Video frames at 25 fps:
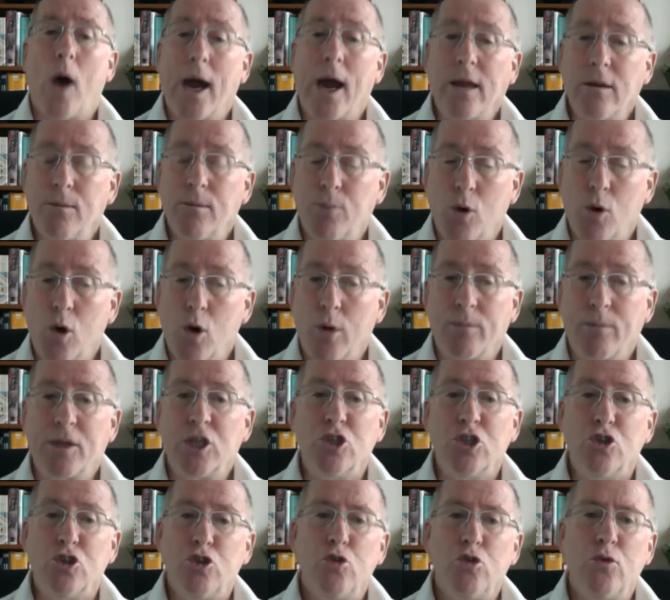the poem
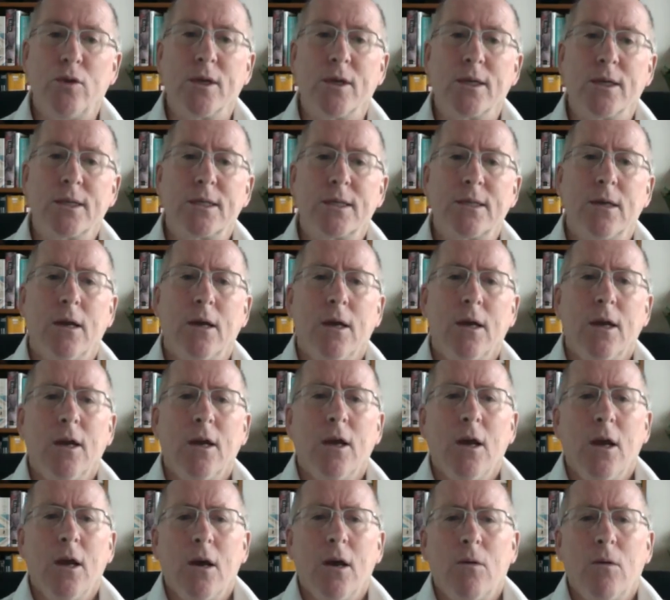can do this.
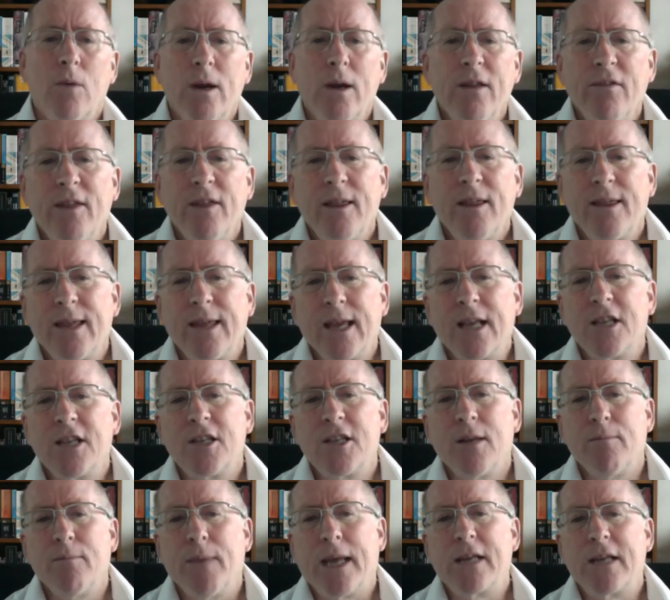One of the things
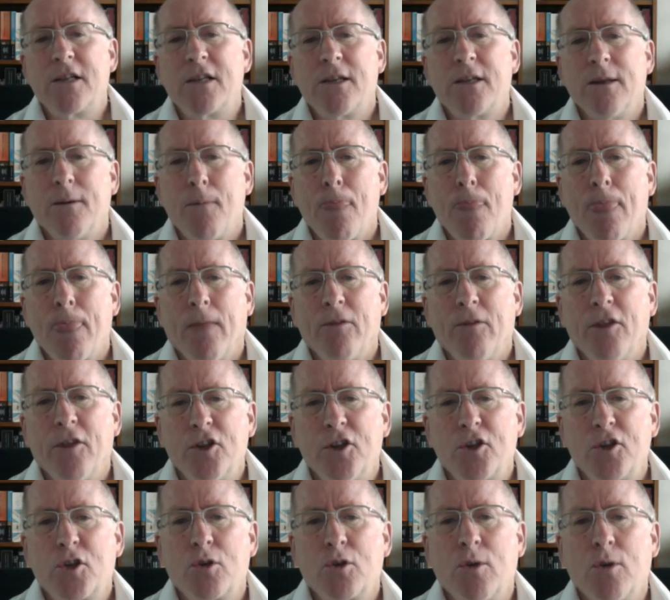that makes the
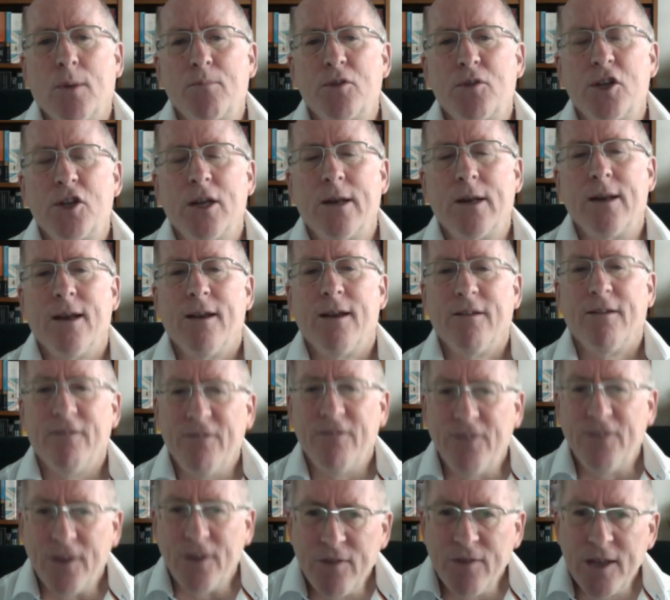description
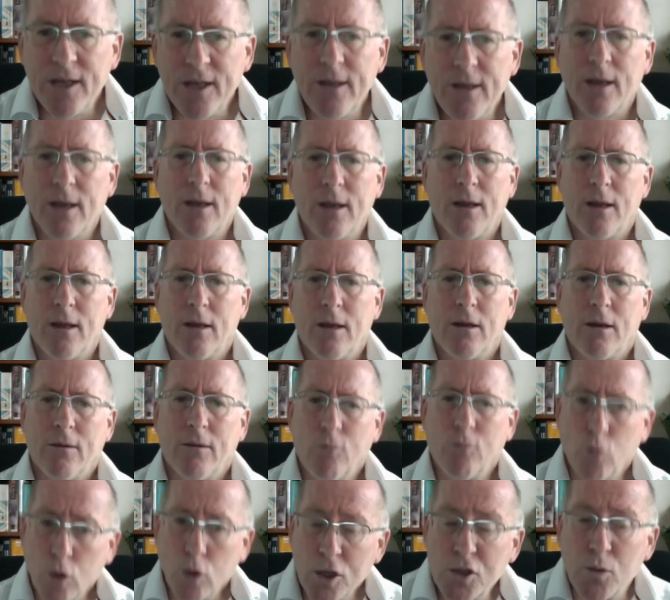vivid,
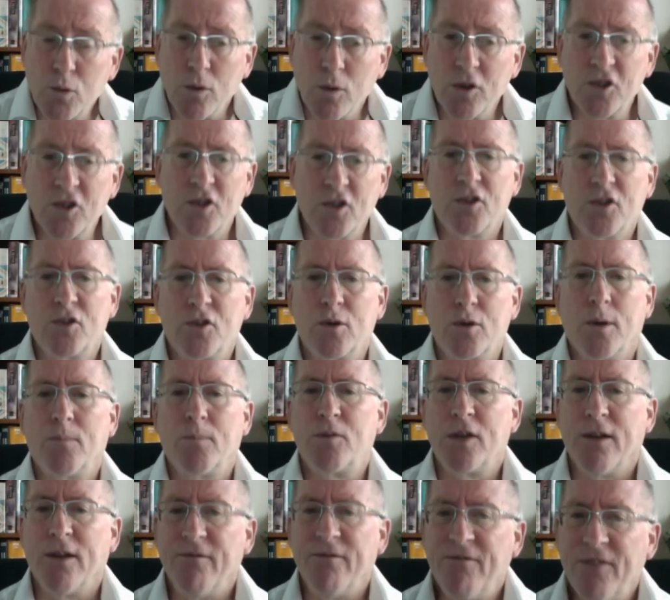Wordsworth's
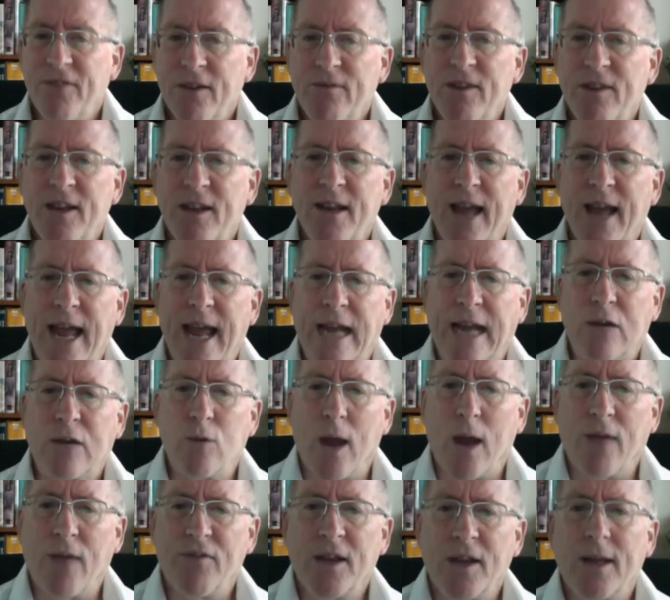description vivid and
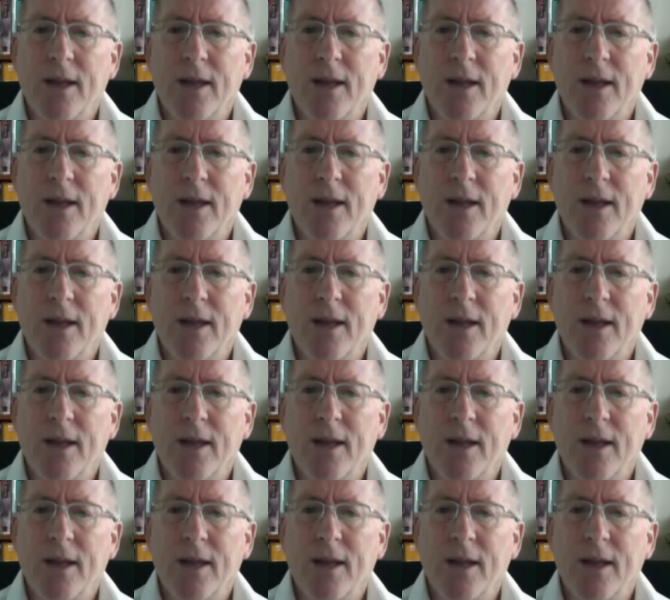graphic,